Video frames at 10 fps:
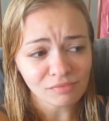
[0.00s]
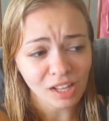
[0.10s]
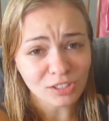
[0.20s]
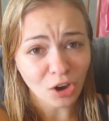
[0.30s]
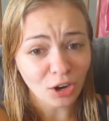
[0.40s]

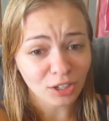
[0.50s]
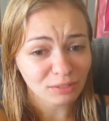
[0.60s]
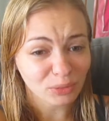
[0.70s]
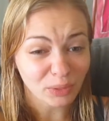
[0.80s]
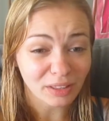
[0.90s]
it's hard
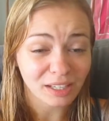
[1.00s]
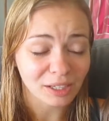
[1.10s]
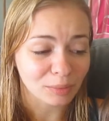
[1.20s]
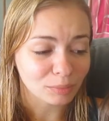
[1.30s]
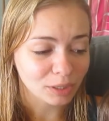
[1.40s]
even with
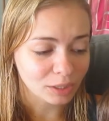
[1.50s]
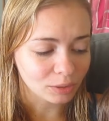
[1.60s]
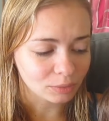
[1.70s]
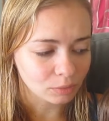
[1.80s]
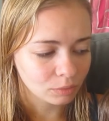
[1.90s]
him, you
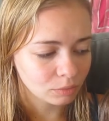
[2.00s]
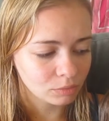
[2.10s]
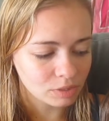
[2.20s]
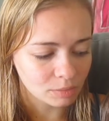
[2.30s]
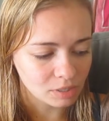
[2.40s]
know,
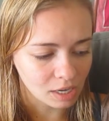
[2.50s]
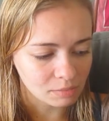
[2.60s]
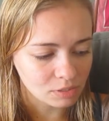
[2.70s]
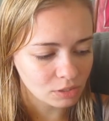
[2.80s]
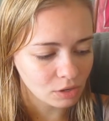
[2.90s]

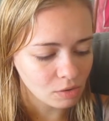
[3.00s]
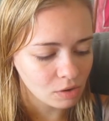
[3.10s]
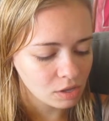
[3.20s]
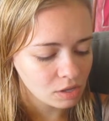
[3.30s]
sometimes, so